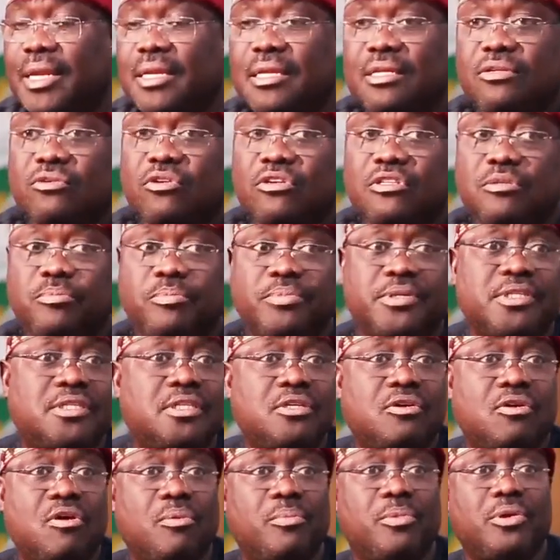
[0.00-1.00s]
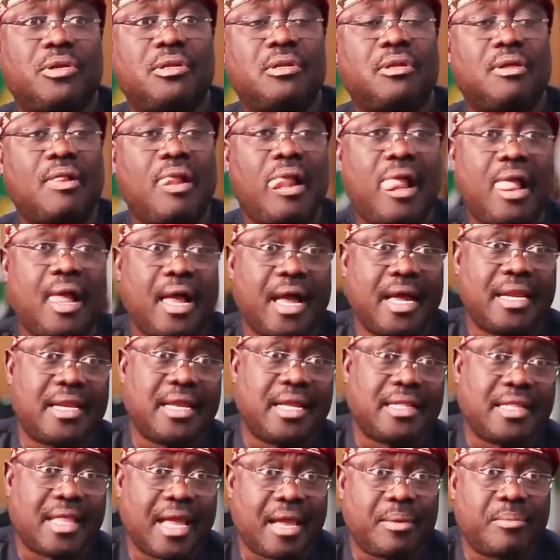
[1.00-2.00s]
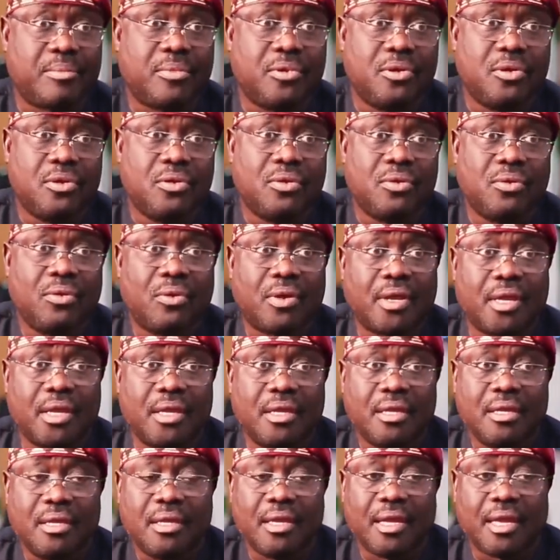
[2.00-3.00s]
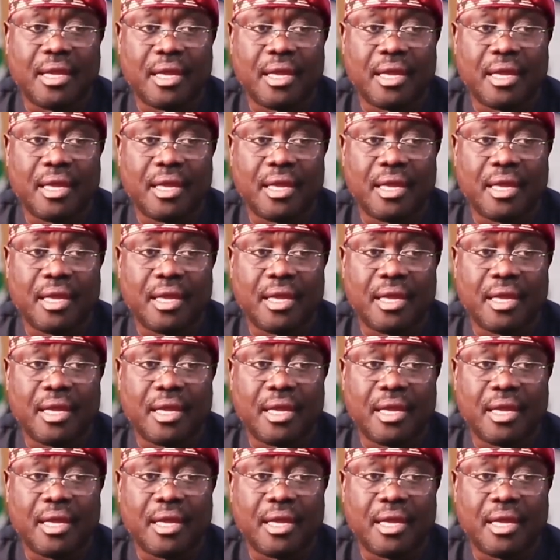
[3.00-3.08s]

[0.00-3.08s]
And it was pretty common at that time, okay.